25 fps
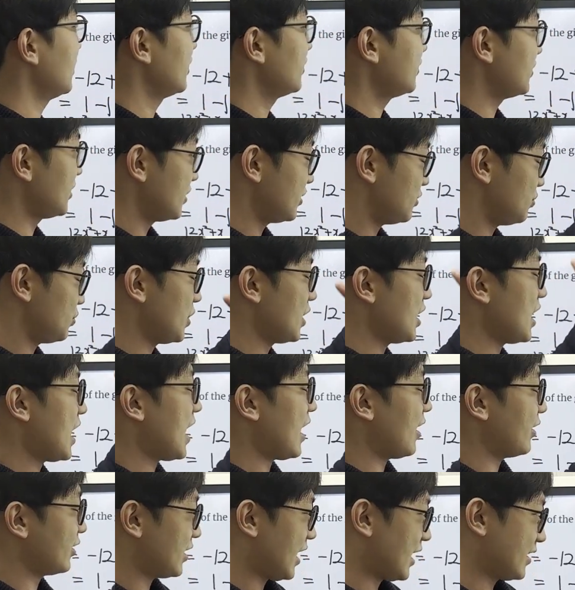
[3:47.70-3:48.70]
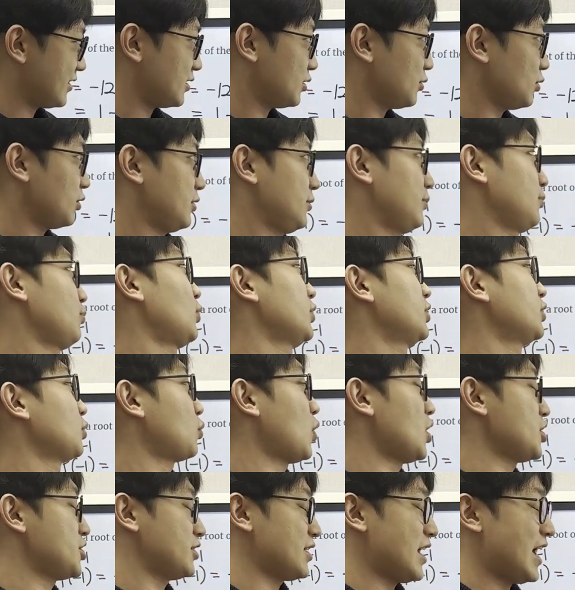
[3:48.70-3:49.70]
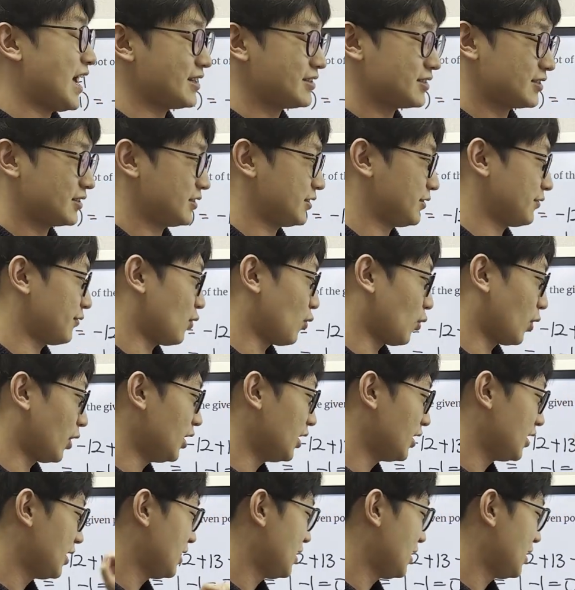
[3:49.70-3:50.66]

since that's what the question asks for,